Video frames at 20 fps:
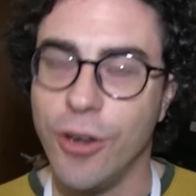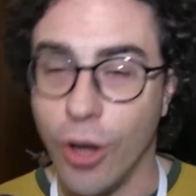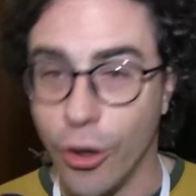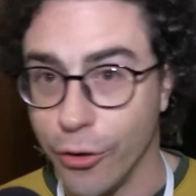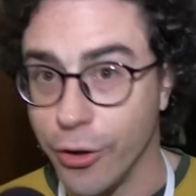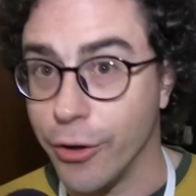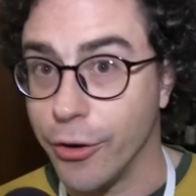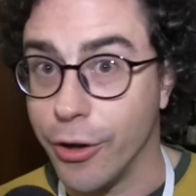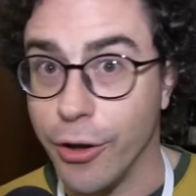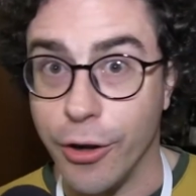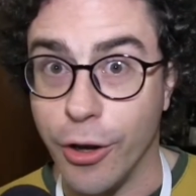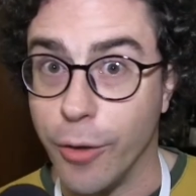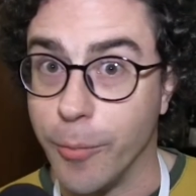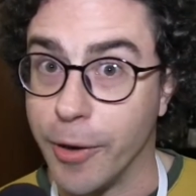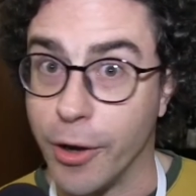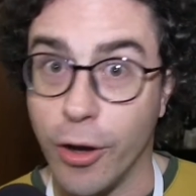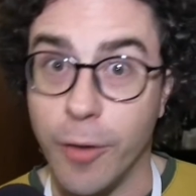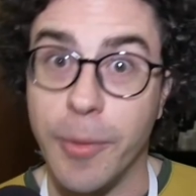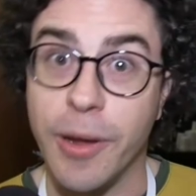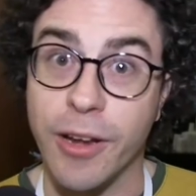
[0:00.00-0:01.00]
No, no, no, no,
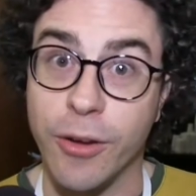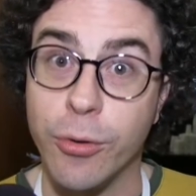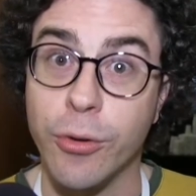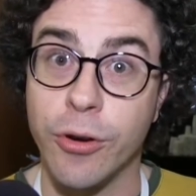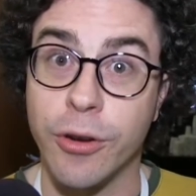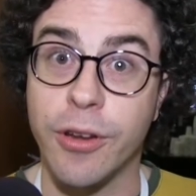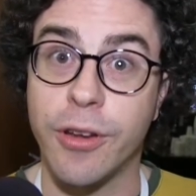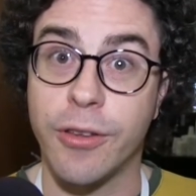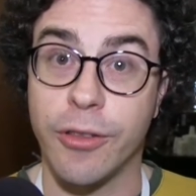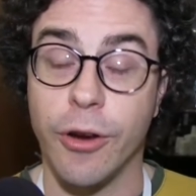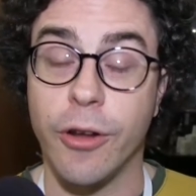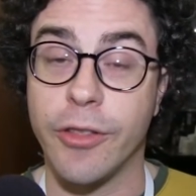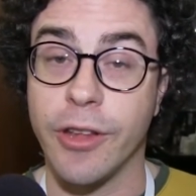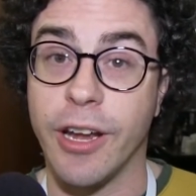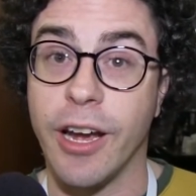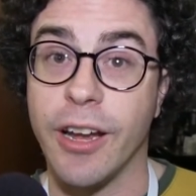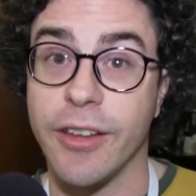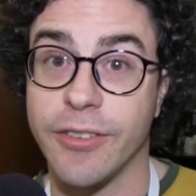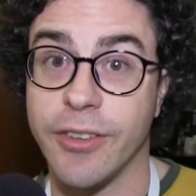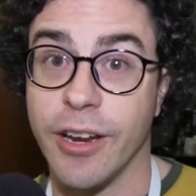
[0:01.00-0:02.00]
but all my cool, all the
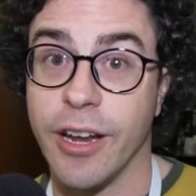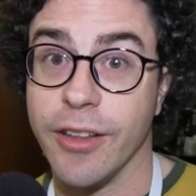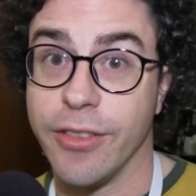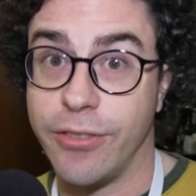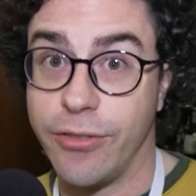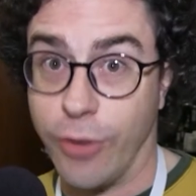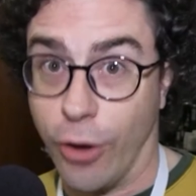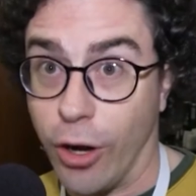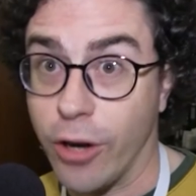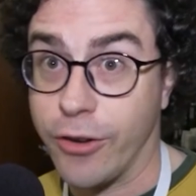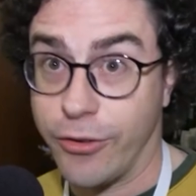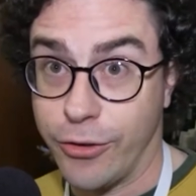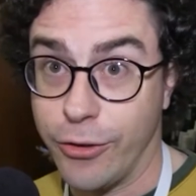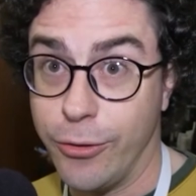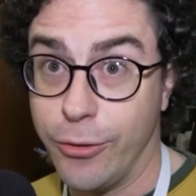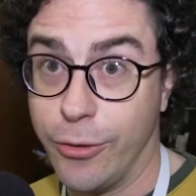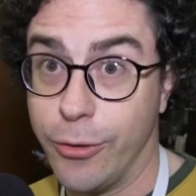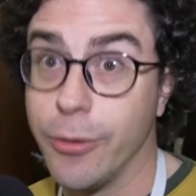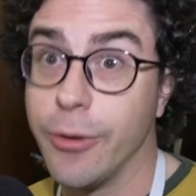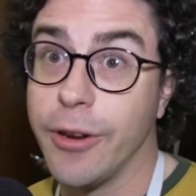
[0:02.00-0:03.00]
guys that I talk
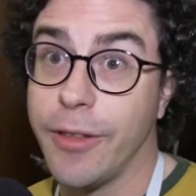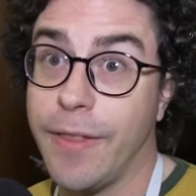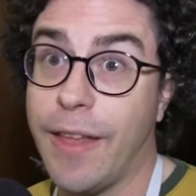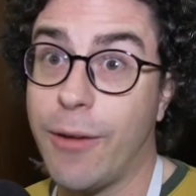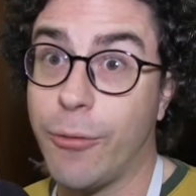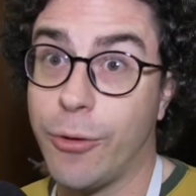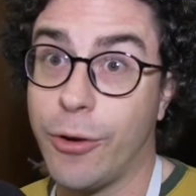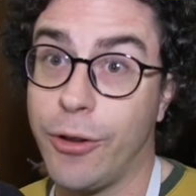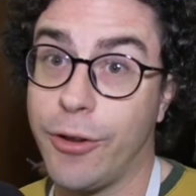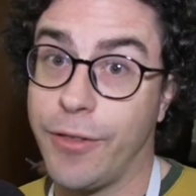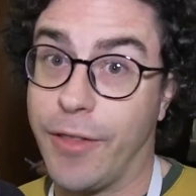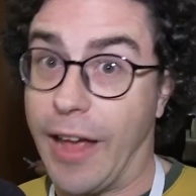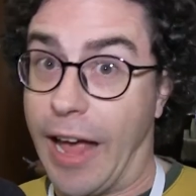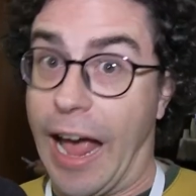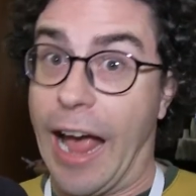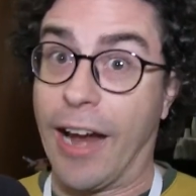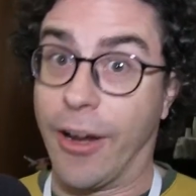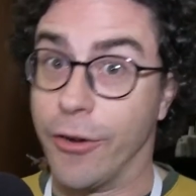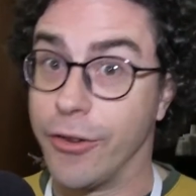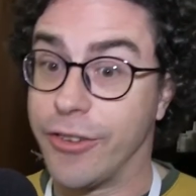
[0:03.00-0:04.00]
to who are in that world, the
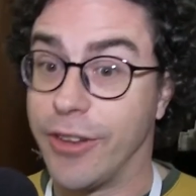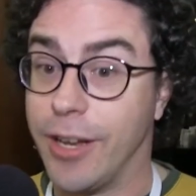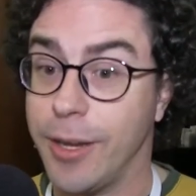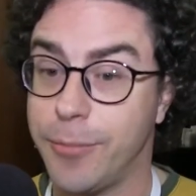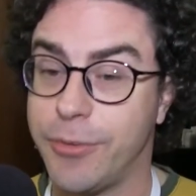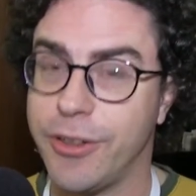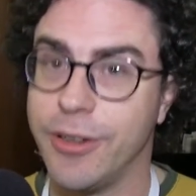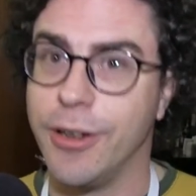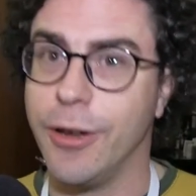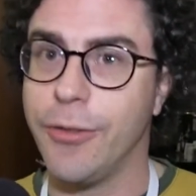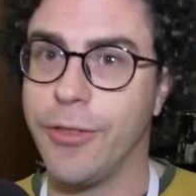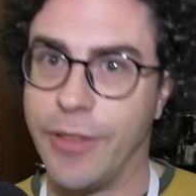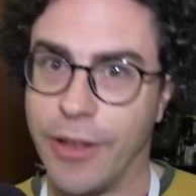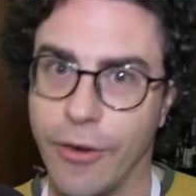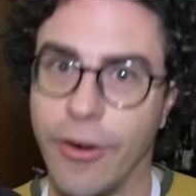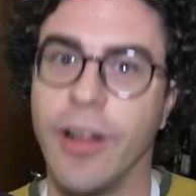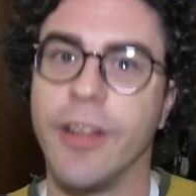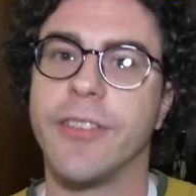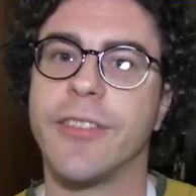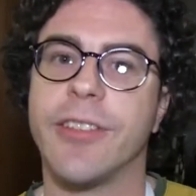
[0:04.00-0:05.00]
hacker types, you know,
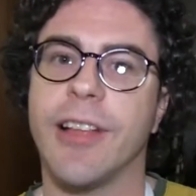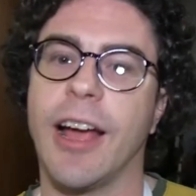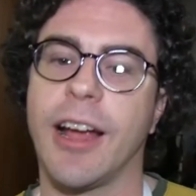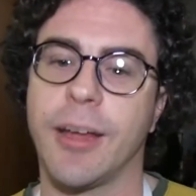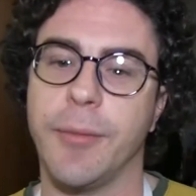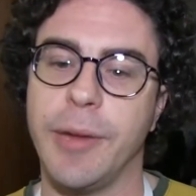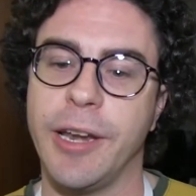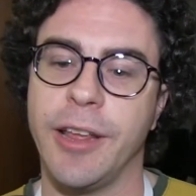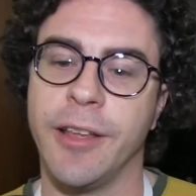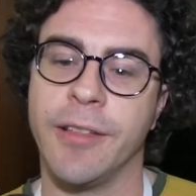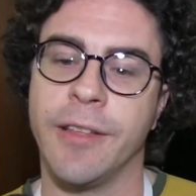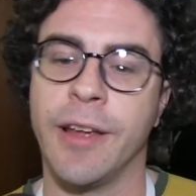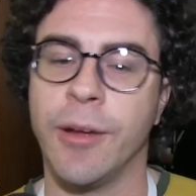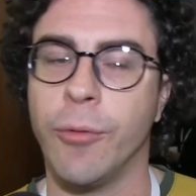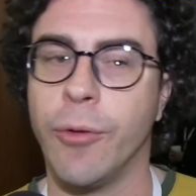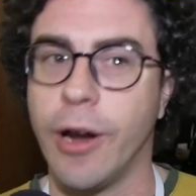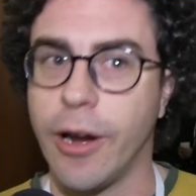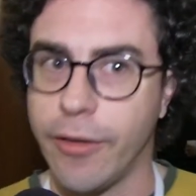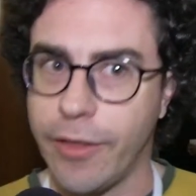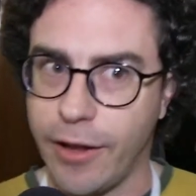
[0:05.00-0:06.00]
they're on Slack immediately.
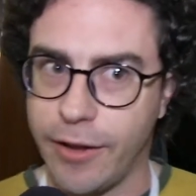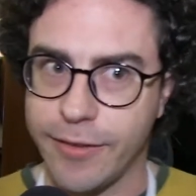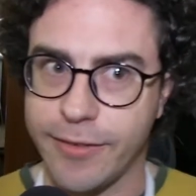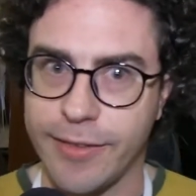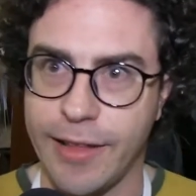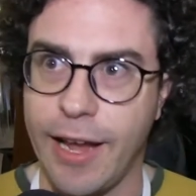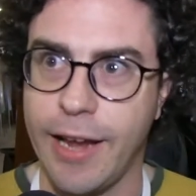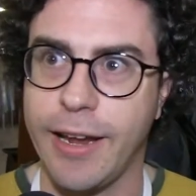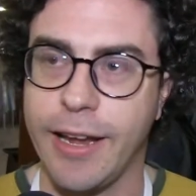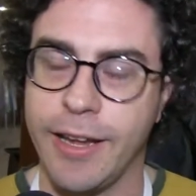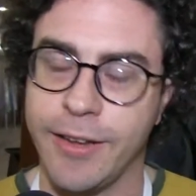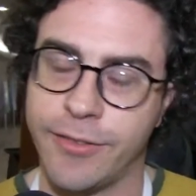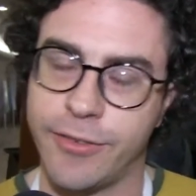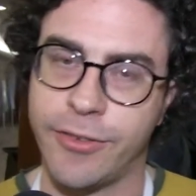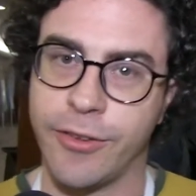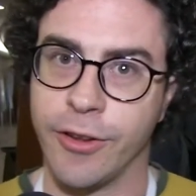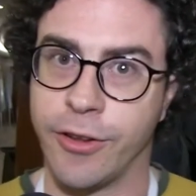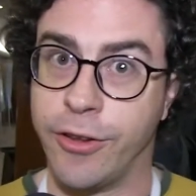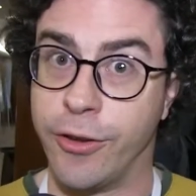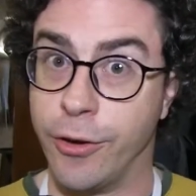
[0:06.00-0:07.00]
Why are they on Slack? It's
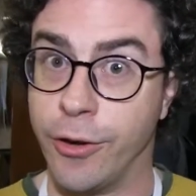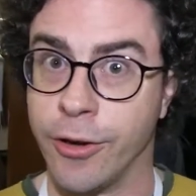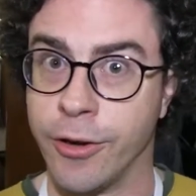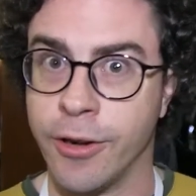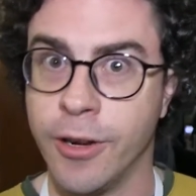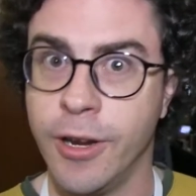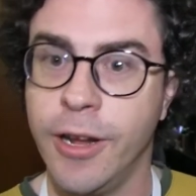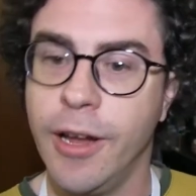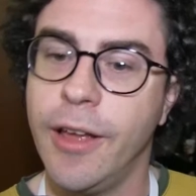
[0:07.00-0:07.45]
secure.